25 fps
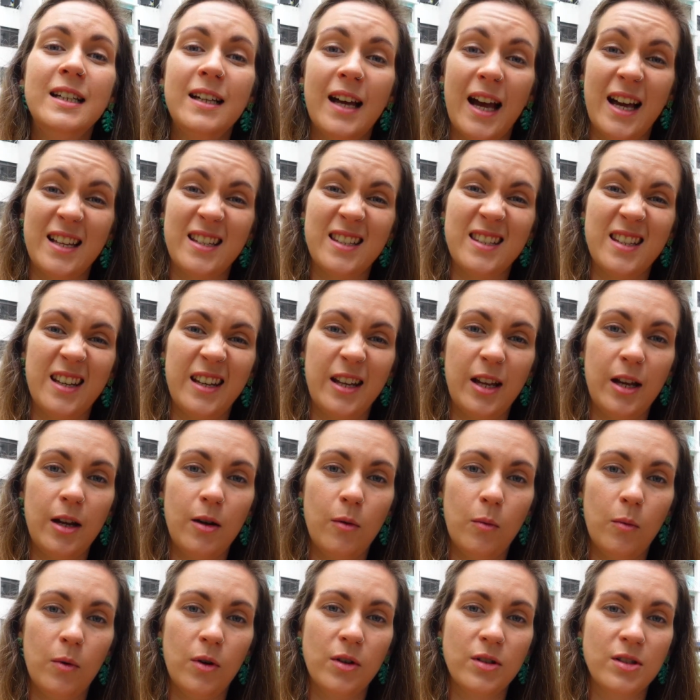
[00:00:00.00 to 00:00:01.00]
as I said,
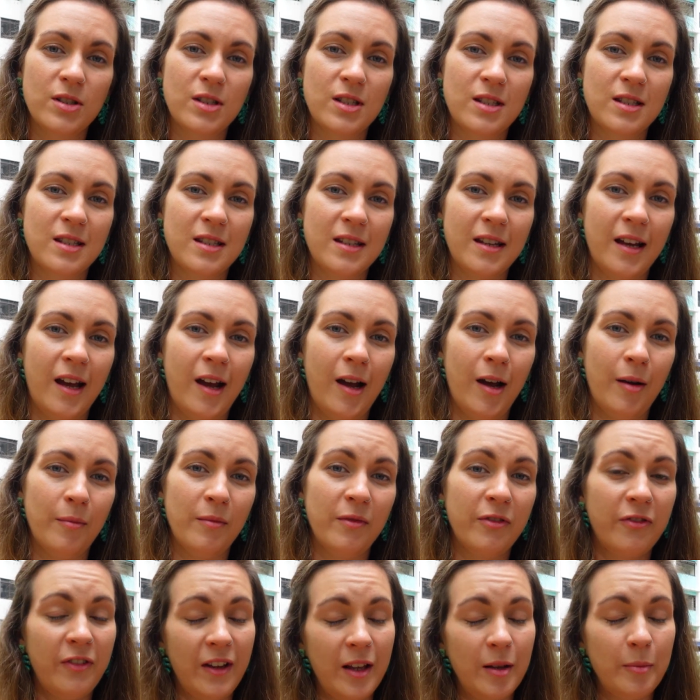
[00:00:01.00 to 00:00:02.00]
it was
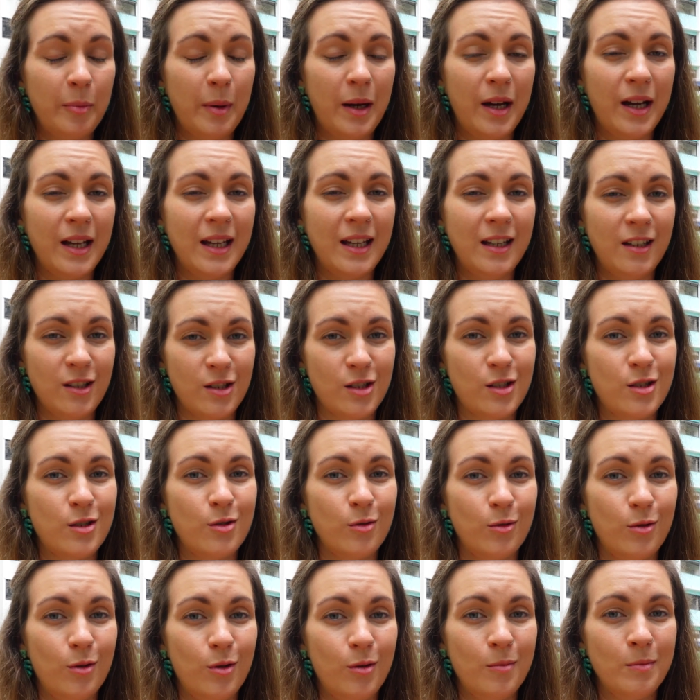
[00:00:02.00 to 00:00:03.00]
felled by in a
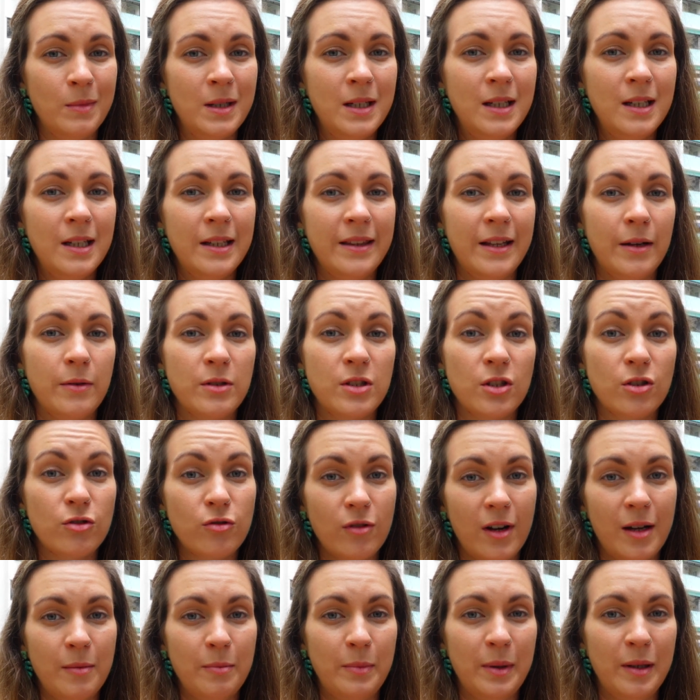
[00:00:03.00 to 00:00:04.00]
storm. There was a
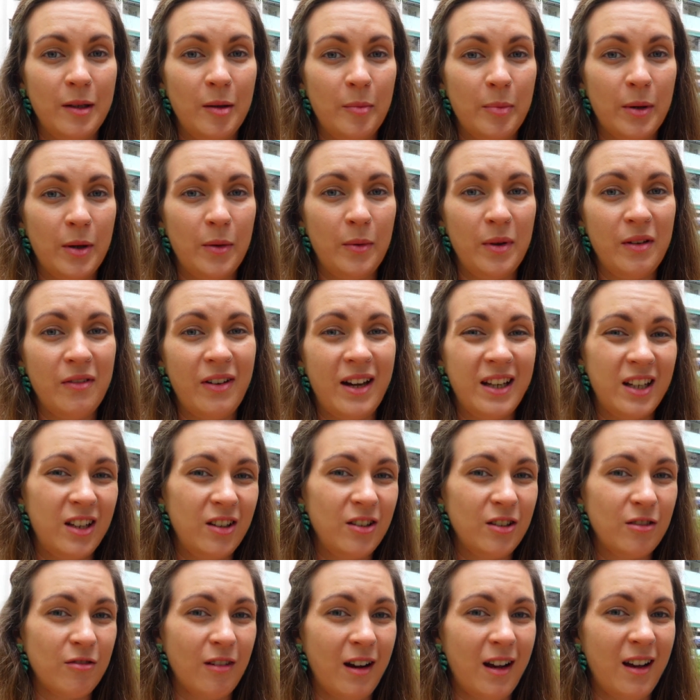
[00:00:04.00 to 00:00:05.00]
shrine built, but we've had a
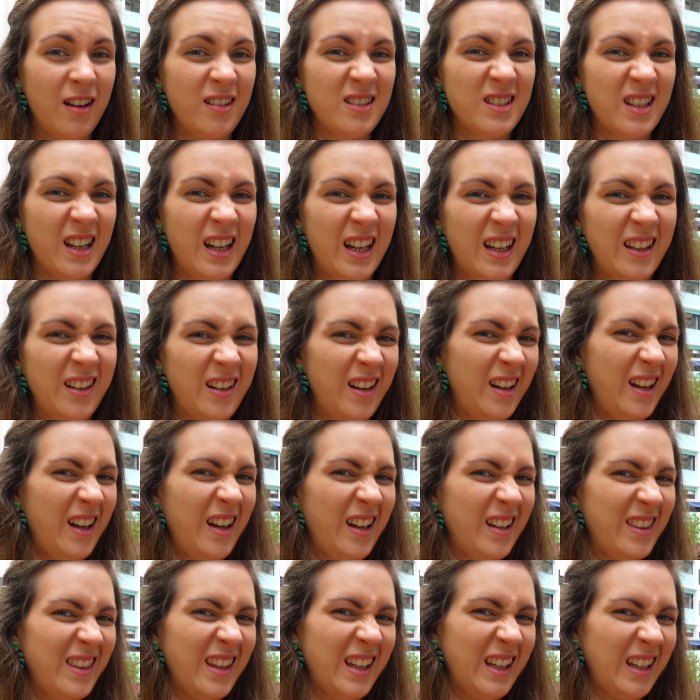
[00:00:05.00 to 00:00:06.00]
look around and
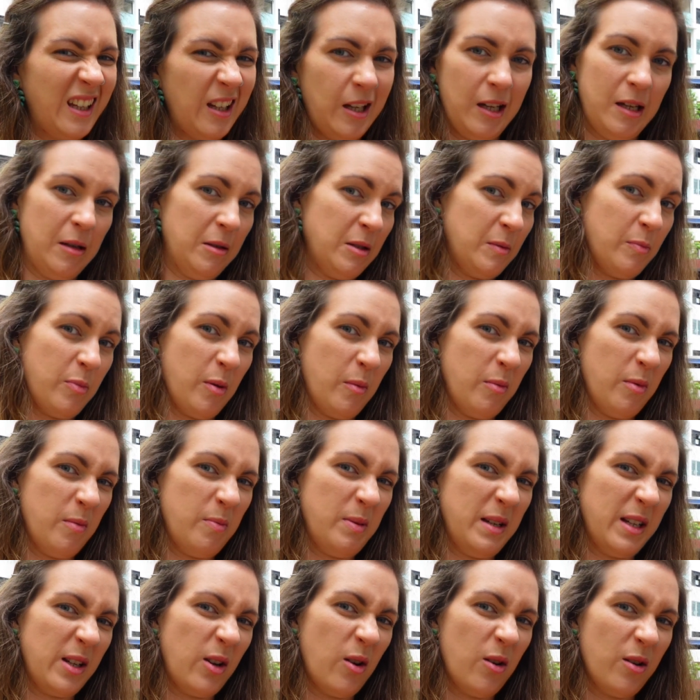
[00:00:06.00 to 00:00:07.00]
I think it's
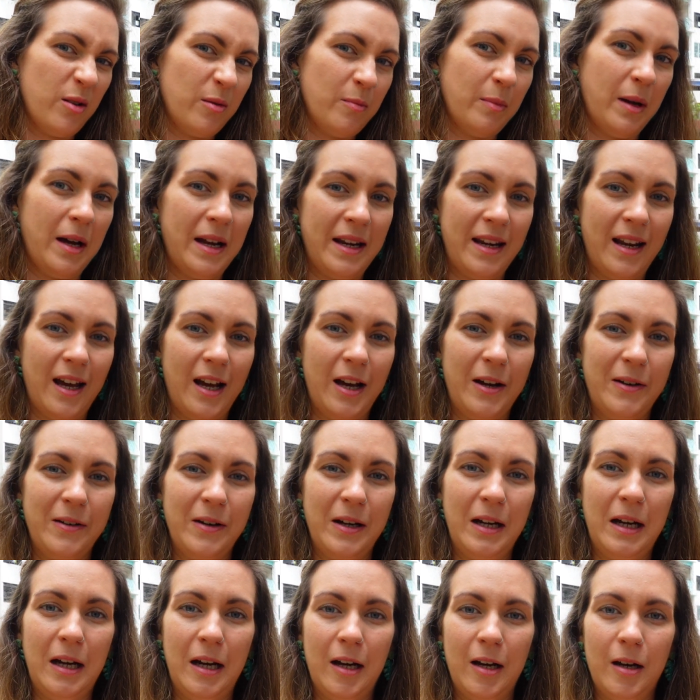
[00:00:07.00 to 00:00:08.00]
probably gone by now.
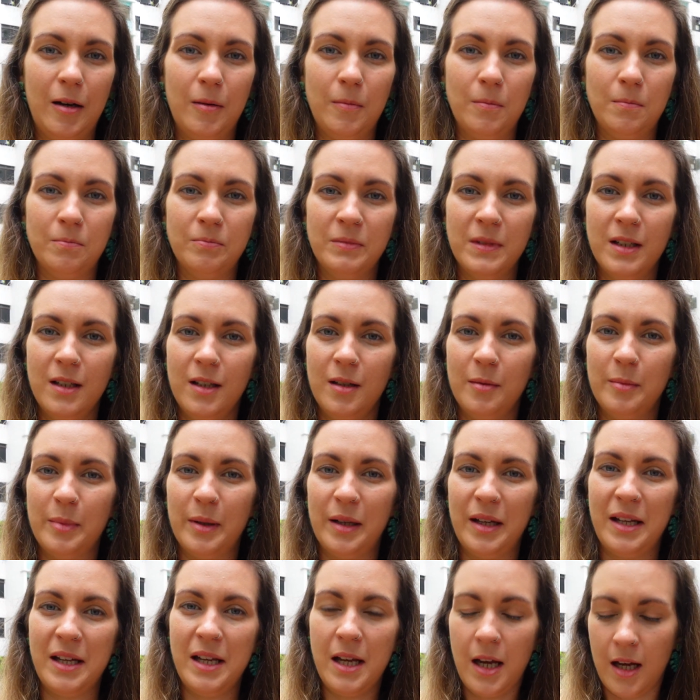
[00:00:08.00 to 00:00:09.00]

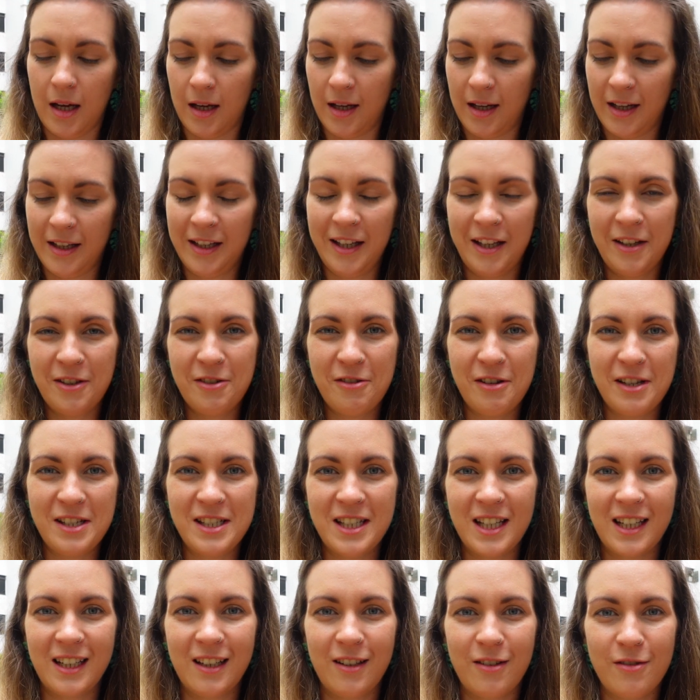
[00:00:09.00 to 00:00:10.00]
But yeah, an
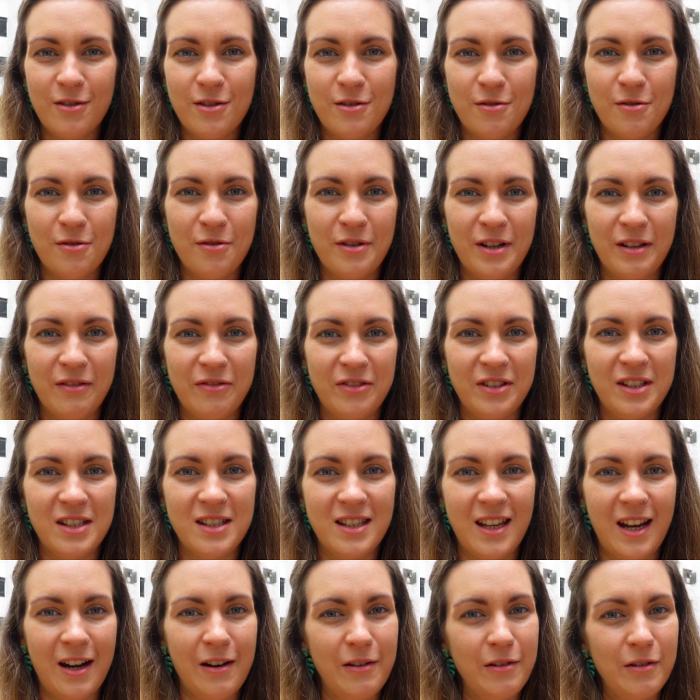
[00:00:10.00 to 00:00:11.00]
interesting little story for
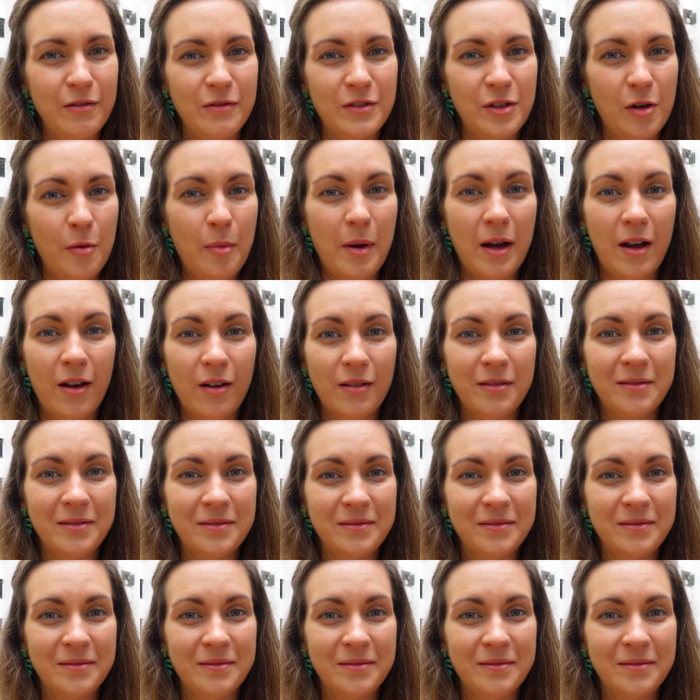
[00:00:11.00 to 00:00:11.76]
this area of Toa Payoh.